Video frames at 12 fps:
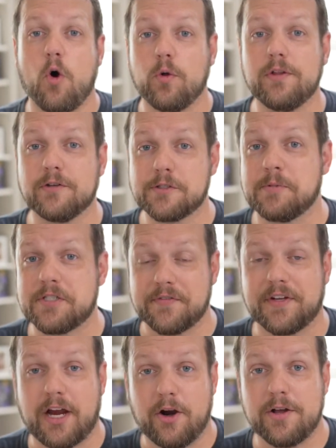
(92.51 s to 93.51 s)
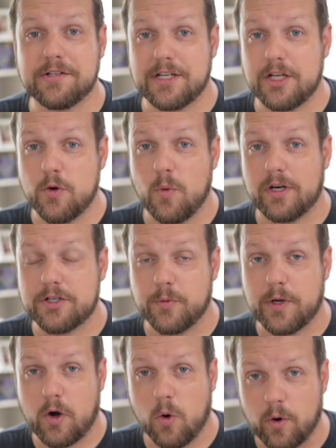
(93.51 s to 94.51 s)
only those specific areas that you want it to
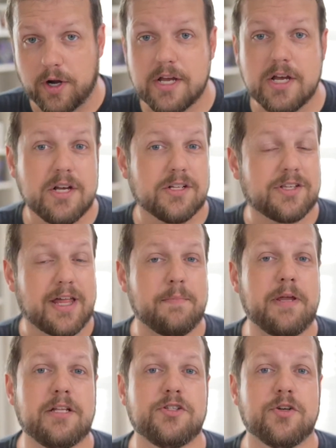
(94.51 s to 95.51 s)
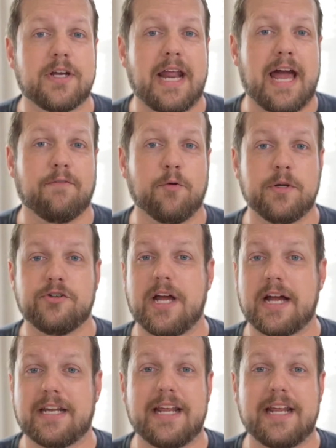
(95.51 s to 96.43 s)
record. So that means you can have it reject